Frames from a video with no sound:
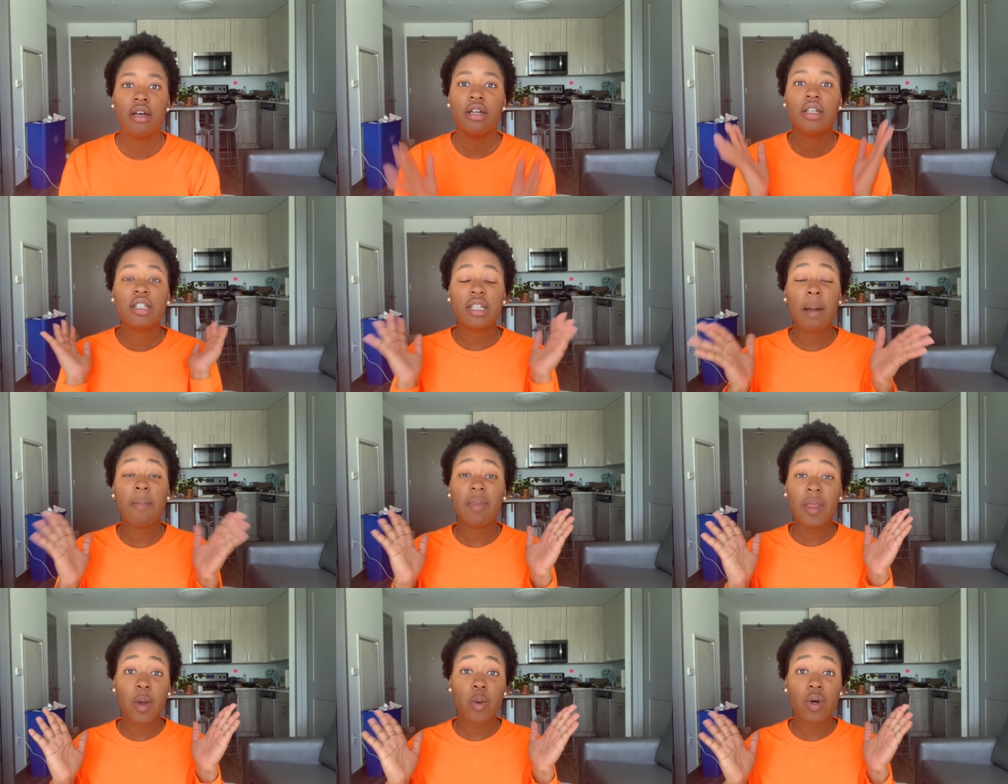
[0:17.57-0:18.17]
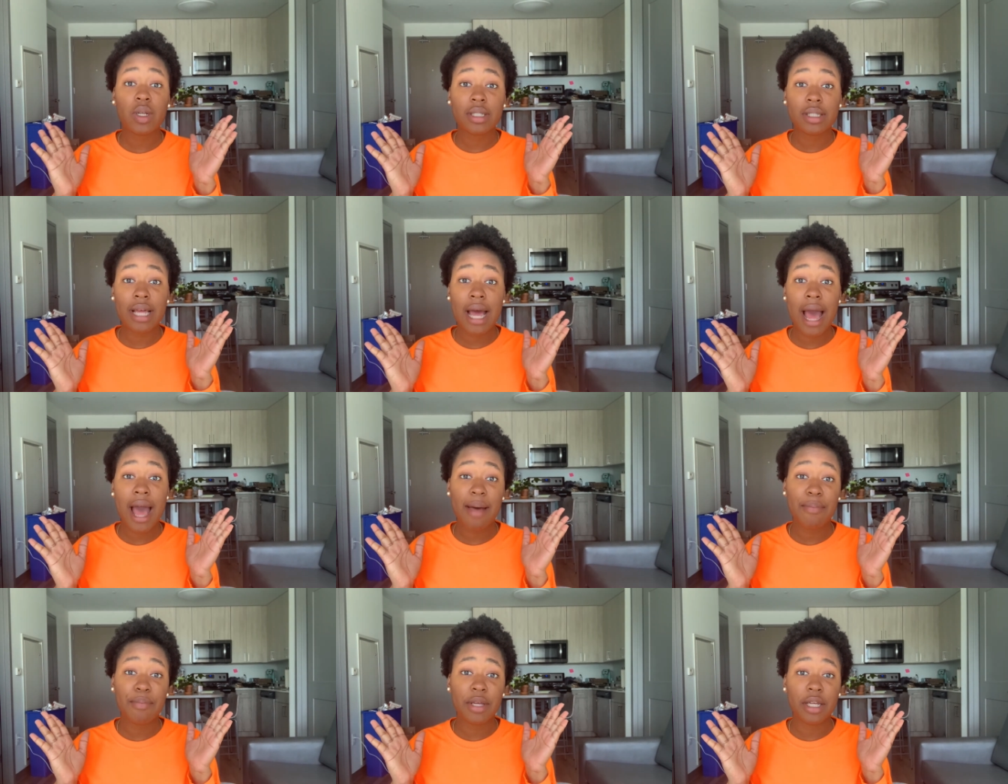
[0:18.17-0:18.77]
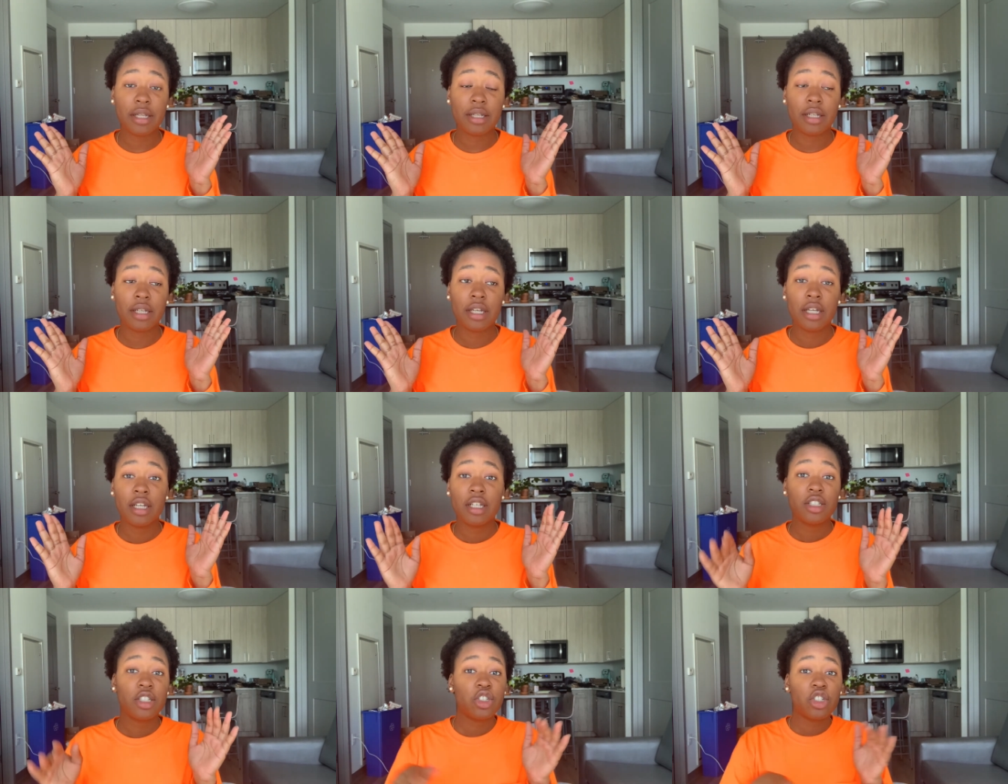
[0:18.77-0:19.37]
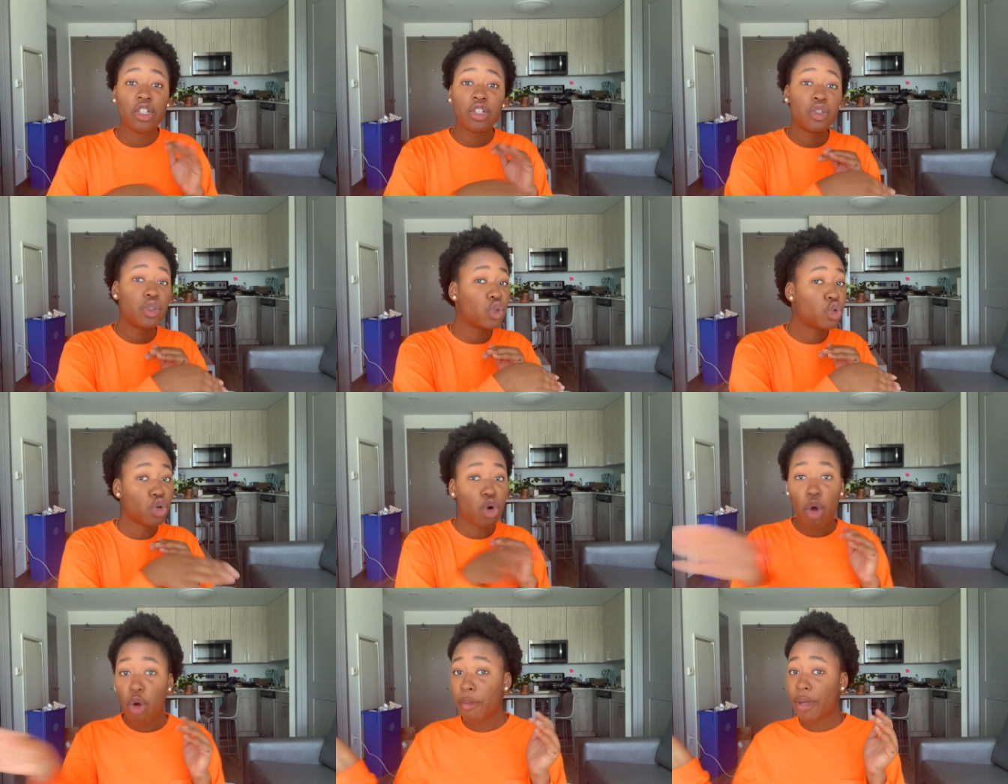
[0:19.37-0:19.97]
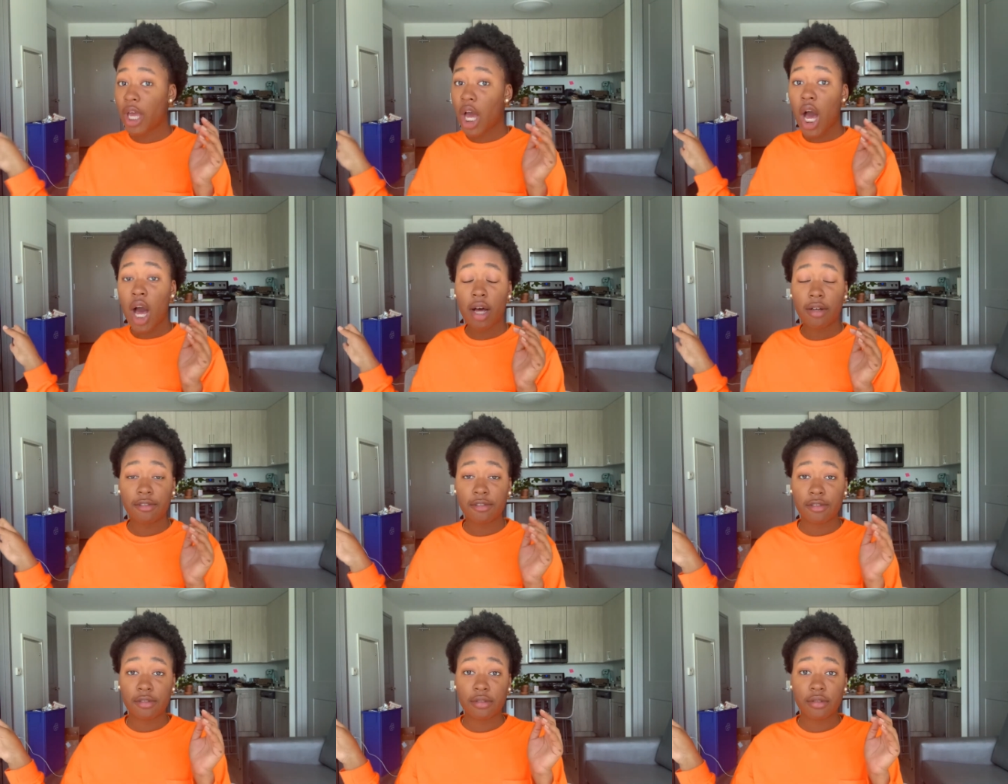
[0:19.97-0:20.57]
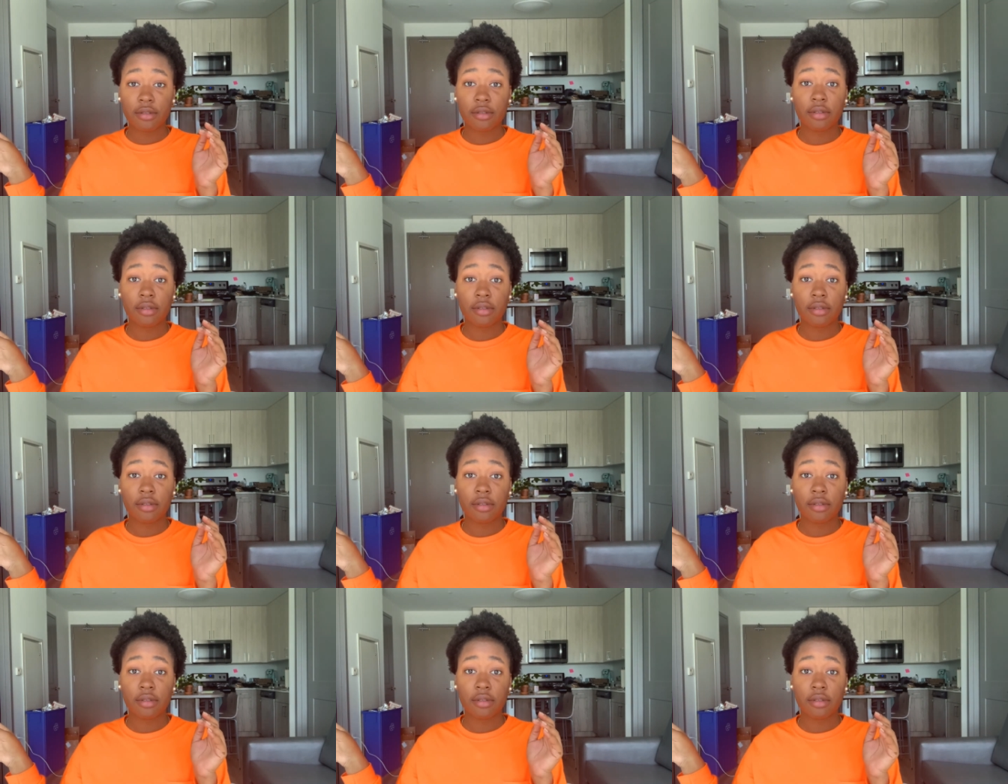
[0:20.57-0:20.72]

something wants to happen to just throw me off